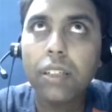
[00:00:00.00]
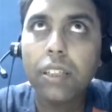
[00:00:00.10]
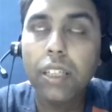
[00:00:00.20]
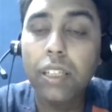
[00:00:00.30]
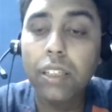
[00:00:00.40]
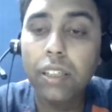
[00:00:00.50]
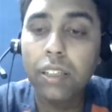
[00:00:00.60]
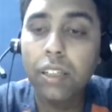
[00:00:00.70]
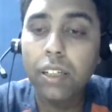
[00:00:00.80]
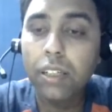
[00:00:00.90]
in
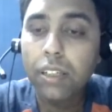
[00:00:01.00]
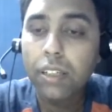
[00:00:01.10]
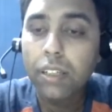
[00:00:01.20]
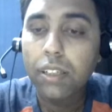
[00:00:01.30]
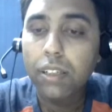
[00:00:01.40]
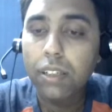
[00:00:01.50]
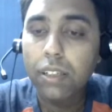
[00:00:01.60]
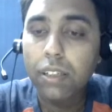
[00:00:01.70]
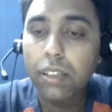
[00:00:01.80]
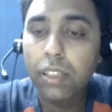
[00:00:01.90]
the
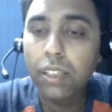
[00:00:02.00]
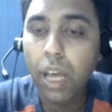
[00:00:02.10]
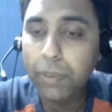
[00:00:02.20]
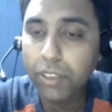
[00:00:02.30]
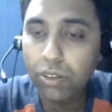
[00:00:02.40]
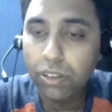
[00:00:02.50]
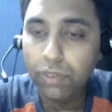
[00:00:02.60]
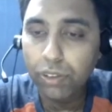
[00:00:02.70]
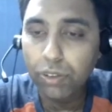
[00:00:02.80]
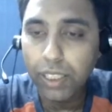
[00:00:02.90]
Amazon
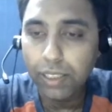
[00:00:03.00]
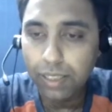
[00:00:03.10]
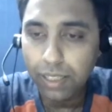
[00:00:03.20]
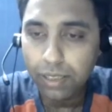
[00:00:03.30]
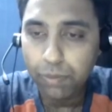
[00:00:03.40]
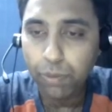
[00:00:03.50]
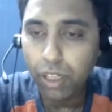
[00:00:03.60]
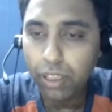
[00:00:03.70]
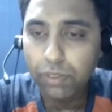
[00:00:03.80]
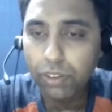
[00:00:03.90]
review data set,
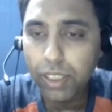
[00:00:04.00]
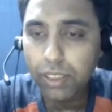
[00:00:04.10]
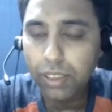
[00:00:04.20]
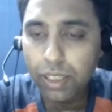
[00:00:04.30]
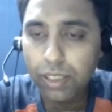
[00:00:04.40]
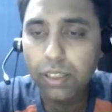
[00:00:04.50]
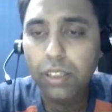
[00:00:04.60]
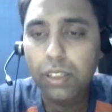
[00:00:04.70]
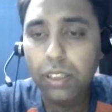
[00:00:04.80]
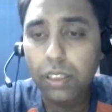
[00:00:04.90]
product review data set,
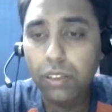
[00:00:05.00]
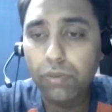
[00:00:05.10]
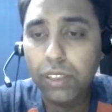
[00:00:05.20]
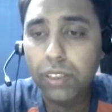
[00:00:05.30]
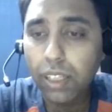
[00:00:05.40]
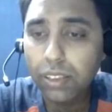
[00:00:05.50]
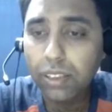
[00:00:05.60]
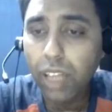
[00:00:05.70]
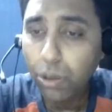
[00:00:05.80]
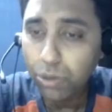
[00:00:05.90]
with
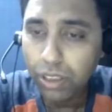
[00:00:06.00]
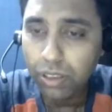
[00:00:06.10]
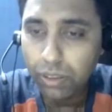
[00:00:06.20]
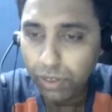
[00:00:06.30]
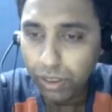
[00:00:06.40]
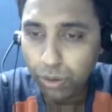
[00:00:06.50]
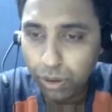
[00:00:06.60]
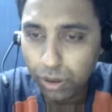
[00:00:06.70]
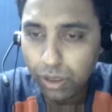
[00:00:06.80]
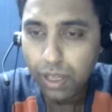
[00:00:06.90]
just 1,000
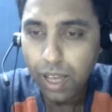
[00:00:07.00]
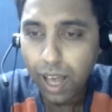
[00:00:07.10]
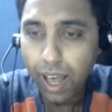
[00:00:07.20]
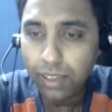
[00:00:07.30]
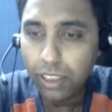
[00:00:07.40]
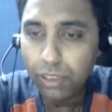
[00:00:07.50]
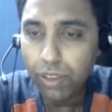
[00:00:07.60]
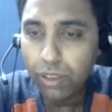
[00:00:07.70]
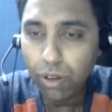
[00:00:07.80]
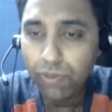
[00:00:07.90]
reviews, and these
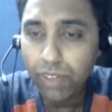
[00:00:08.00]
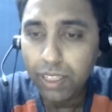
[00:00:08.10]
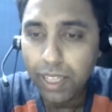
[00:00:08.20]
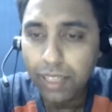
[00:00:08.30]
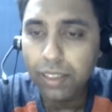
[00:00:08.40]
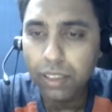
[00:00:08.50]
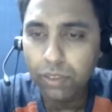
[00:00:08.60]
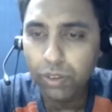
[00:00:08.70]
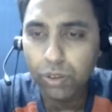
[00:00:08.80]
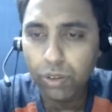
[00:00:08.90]
were not very lengthy
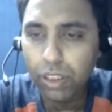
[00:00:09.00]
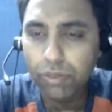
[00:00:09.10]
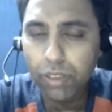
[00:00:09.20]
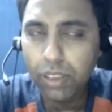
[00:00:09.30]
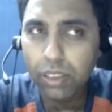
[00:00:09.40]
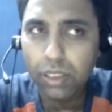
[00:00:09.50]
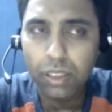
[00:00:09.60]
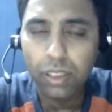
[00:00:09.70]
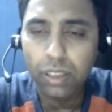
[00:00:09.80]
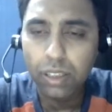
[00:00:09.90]
reviews, so these were just
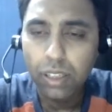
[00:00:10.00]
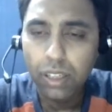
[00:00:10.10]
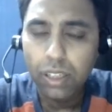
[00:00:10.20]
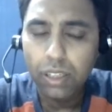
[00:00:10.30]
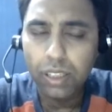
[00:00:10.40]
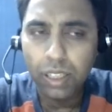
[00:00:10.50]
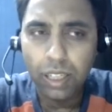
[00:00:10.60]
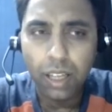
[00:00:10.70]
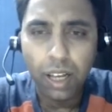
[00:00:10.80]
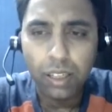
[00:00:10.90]
a
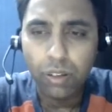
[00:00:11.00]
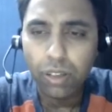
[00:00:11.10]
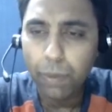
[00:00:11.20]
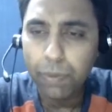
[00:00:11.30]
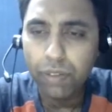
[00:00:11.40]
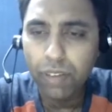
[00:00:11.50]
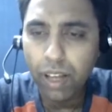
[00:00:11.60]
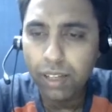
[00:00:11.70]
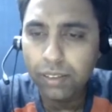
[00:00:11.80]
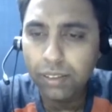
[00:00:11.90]
single line or a couple of
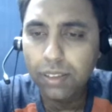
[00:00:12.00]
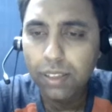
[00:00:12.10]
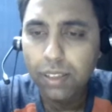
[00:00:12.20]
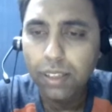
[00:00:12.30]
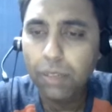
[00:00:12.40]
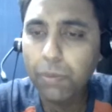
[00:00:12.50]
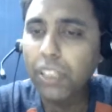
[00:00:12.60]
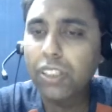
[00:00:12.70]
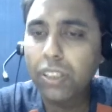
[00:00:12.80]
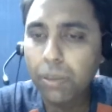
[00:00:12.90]
lines
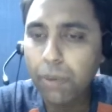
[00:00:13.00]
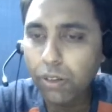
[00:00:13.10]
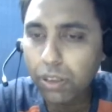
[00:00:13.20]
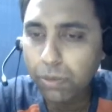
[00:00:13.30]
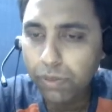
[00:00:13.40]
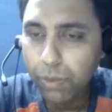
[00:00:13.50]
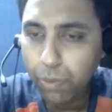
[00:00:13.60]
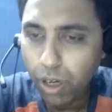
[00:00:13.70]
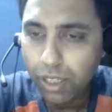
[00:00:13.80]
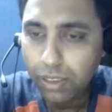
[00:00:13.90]
mentioned about some of the
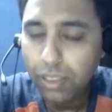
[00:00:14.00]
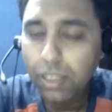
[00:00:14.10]
products.